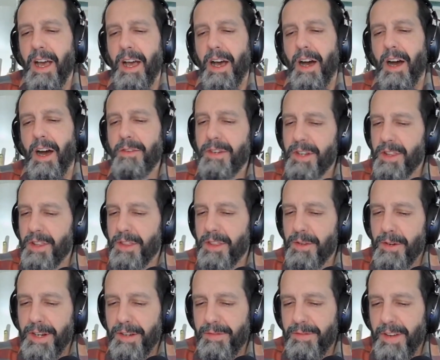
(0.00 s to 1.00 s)

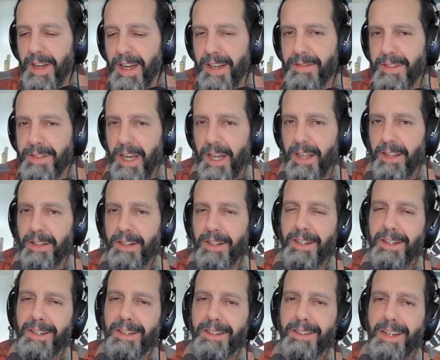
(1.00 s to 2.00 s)

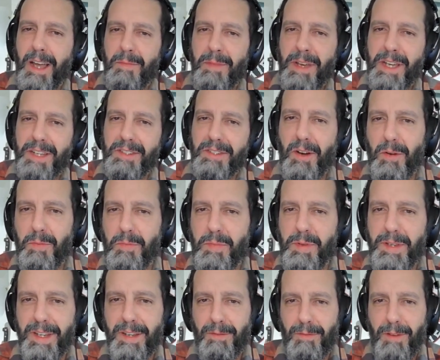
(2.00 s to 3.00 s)
$135
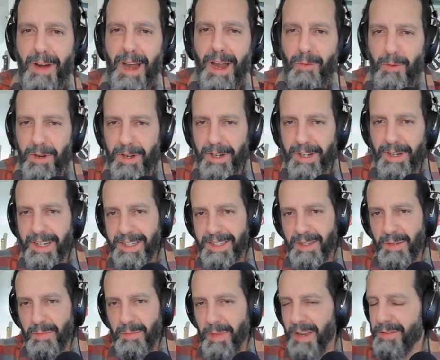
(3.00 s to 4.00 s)
MSRP Rat One
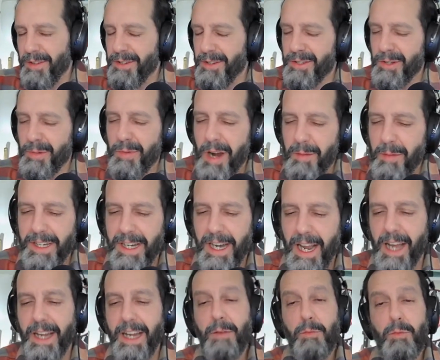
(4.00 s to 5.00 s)
is in my future. Probably
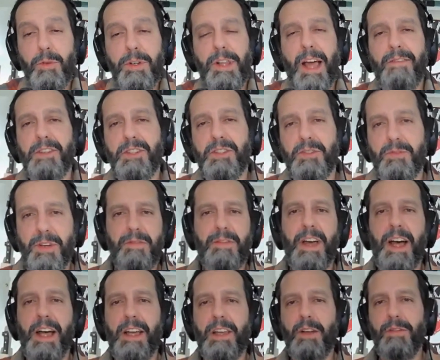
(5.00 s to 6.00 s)
not. It will have a street
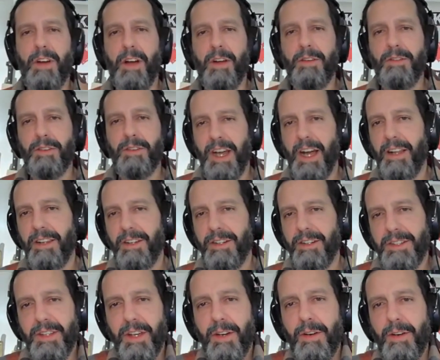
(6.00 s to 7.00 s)
value of
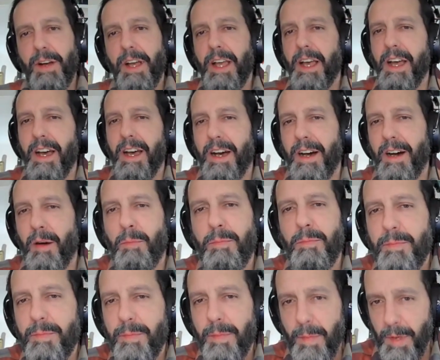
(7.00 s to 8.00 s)
$100 though. Um,
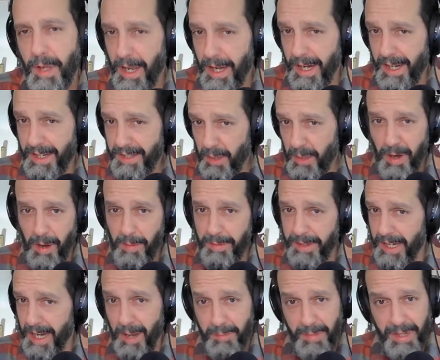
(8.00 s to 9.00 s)
and I say probably
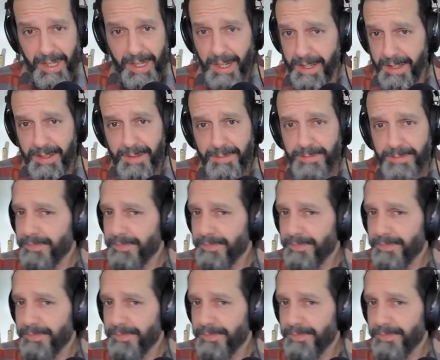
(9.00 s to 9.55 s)
not because